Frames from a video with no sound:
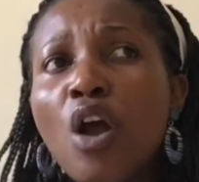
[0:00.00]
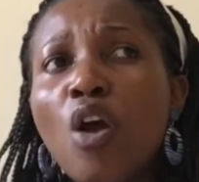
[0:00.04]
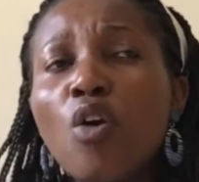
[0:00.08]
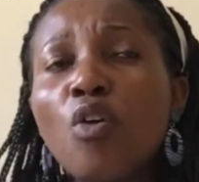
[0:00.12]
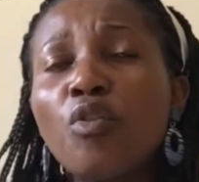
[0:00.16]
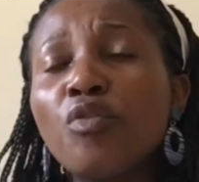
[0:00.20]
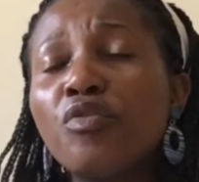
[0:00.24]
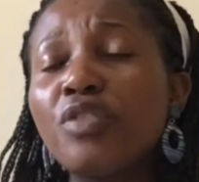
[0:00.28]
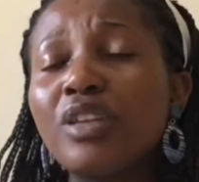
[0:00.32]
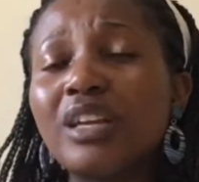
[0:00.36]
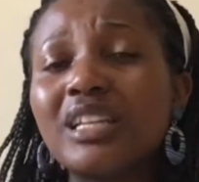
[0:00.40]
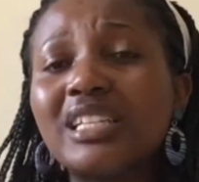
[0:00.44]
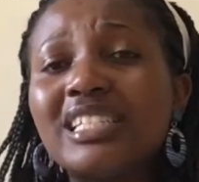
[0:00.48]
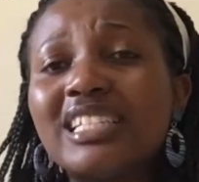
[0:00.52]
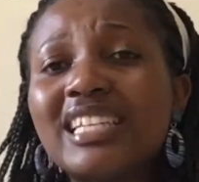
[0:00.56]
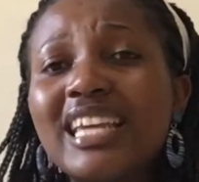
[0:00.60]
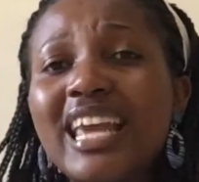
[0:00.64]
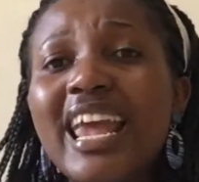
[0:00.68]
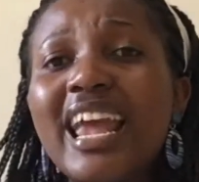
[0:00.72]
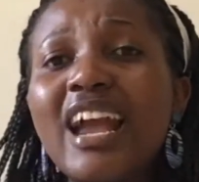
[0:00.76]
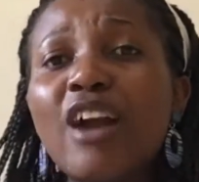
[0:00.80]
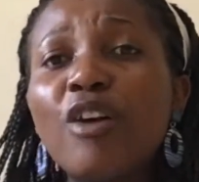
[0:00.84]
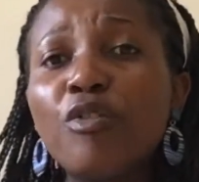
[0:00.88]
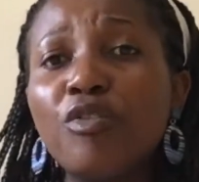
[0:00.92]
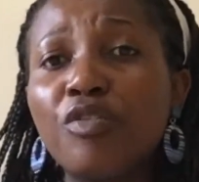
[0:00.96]
the day,
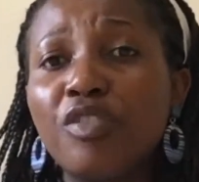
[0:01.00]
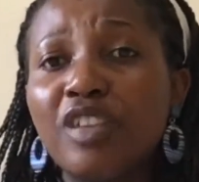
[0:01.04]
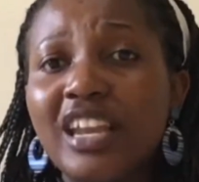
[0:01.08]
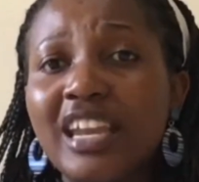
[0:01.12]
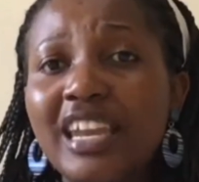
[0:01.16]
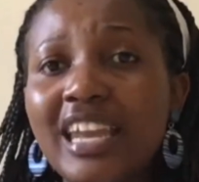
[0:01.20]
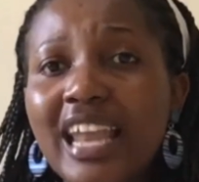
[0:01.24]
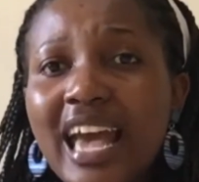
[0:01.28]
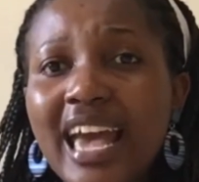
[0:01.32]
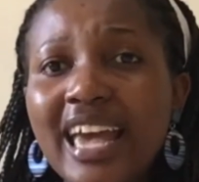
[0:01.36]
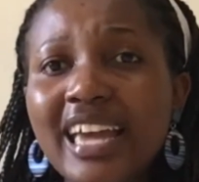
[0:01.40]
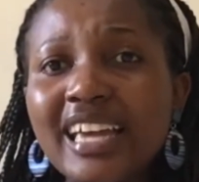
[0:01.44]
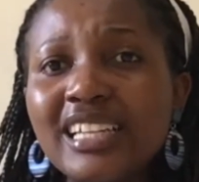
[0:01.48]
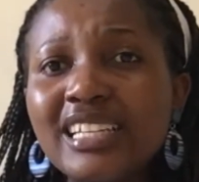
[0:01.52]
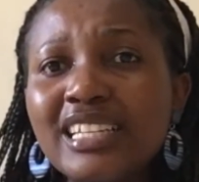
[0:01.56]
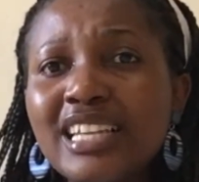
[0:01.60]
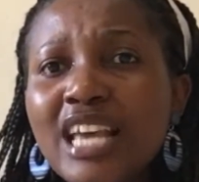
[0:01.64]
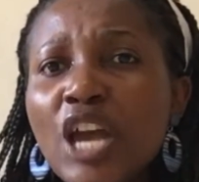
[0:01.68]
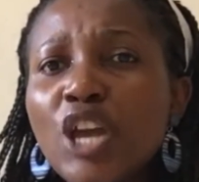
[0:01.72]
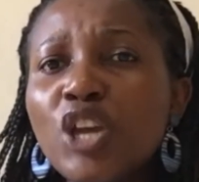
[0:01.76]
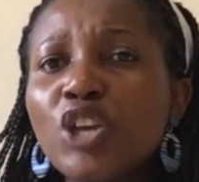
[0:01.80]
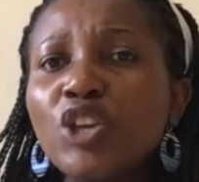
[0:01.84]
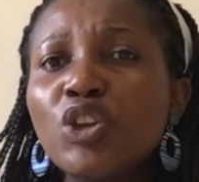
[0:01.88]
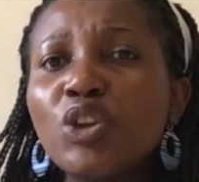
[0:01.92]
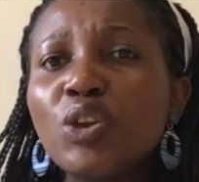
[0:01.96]
of the night.
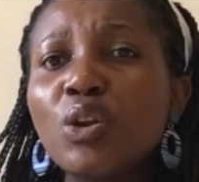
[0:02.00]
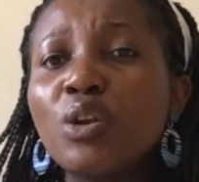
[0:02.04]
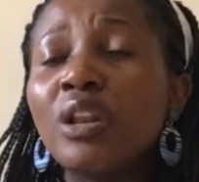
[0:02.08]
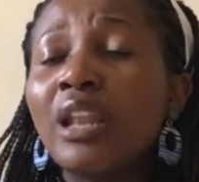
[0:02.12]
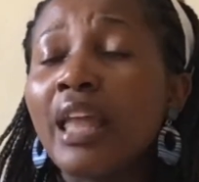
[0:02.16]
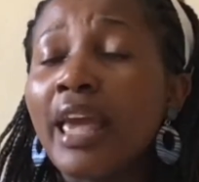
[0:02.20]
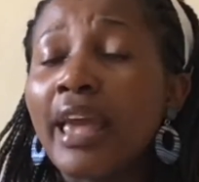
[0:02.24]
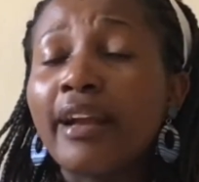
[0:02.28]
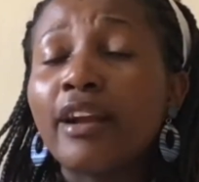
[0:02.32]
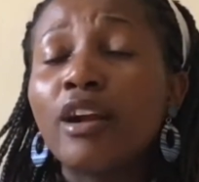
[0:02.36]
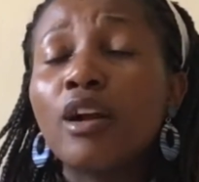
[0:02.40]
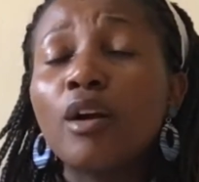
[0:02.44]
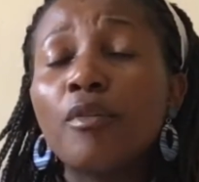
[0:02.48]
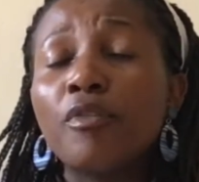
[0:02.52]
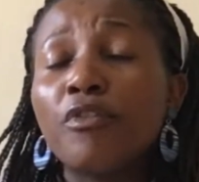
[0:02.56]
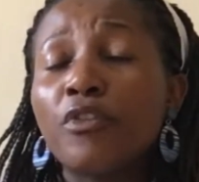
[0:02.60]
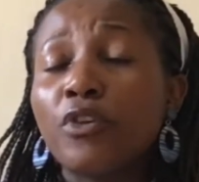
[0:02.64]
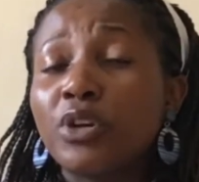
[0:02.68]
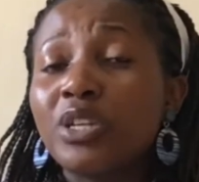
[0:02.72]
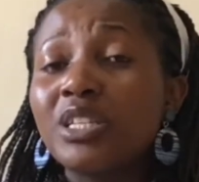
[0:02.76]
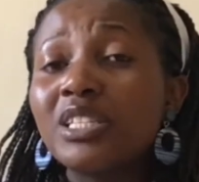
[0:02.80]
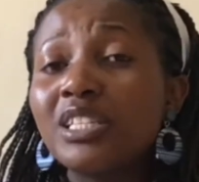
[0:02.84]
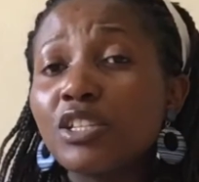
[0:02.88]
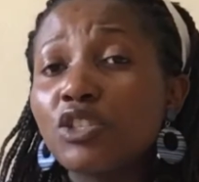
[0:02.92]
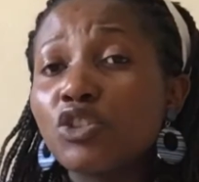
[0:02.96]
Like, for
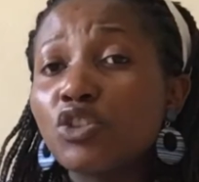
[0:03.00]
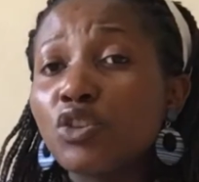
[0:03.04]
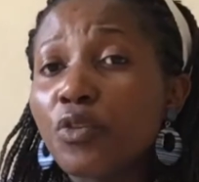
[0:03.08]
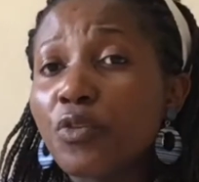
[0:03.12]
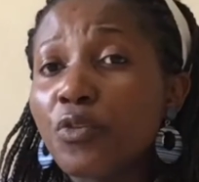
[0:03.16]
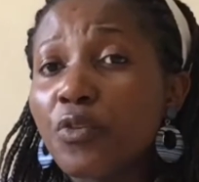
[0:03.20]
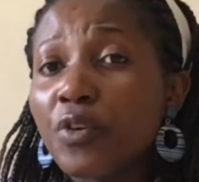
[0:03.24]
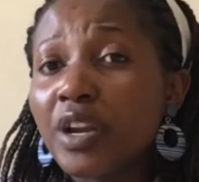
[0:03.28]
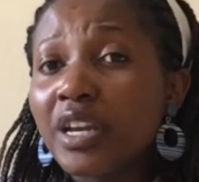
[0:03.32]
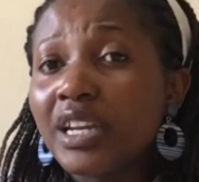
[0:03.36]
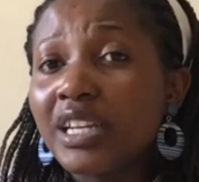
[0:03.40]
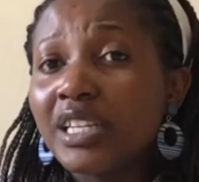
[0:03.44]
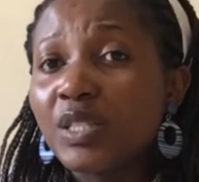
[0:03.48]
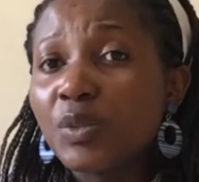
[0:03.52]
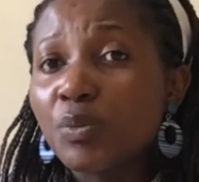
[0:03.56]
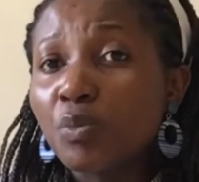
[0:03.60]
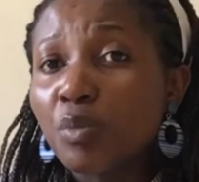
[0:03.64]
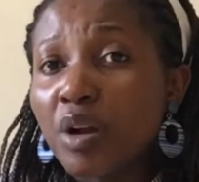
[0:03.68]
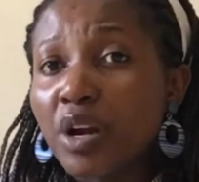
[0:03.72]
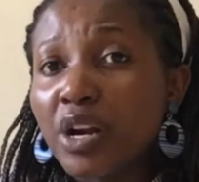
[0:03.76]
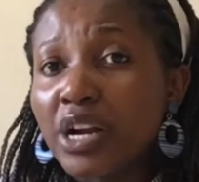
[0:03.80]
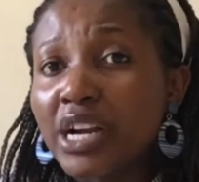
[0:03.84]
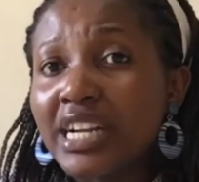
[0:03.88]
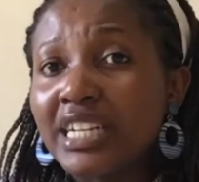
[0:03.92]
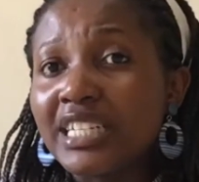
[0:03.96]
instance, your friend is
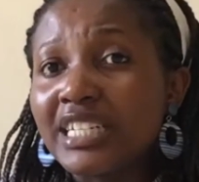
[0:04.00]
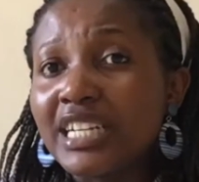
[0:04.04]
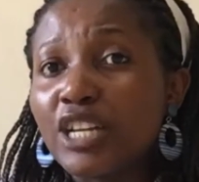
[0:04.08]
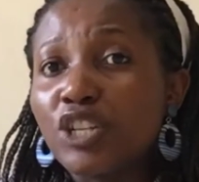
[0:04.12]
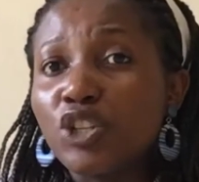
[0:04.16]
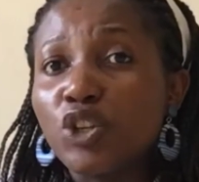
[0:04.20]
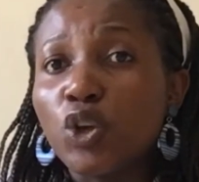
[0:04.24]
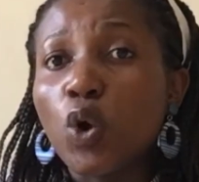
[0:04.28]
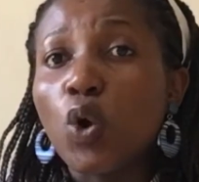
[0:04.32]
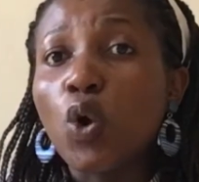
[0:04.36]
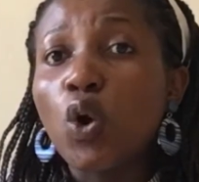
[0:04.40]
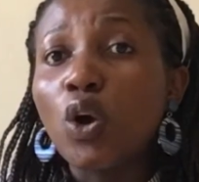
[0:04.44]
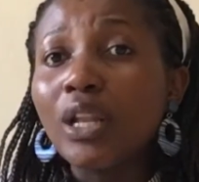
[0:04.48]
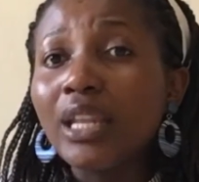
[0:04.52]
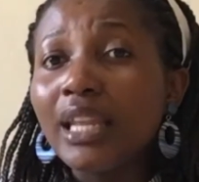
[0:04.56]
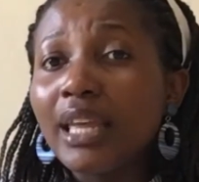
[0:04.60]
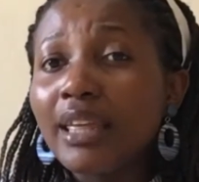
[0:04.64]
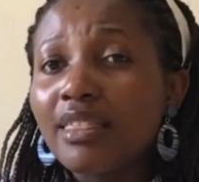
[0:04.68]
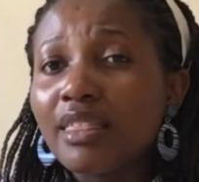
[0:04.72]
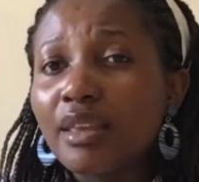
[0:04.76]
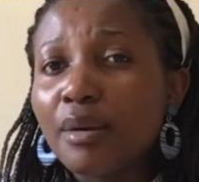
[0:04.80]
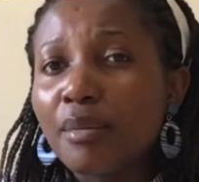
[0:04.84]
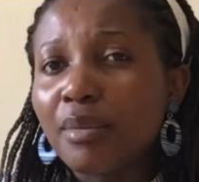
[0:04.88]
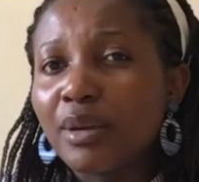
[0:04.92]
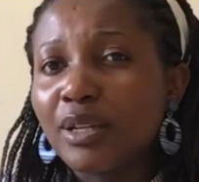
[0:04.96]
married and you're calling
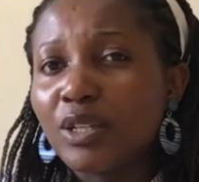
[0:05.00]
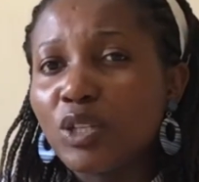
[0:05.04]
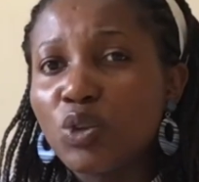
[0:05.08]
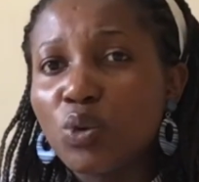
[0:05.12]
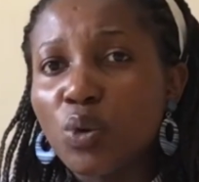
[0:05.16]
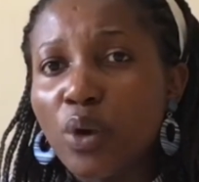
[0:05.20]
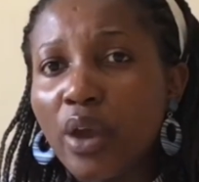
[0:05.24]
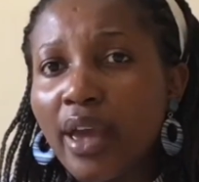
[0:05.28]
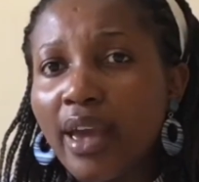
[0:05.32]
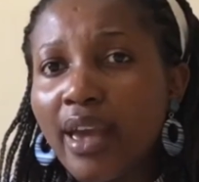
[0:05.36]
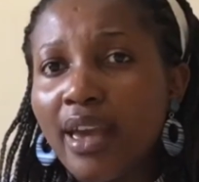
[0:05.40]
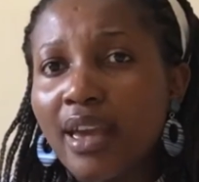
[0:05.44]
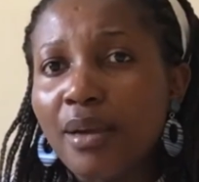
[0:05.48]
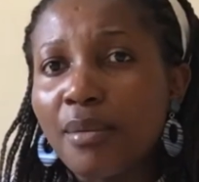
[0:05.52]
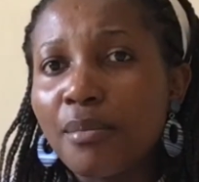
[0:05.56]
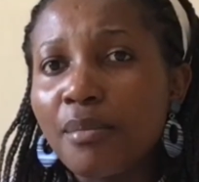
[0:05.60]
them at 2 a.m.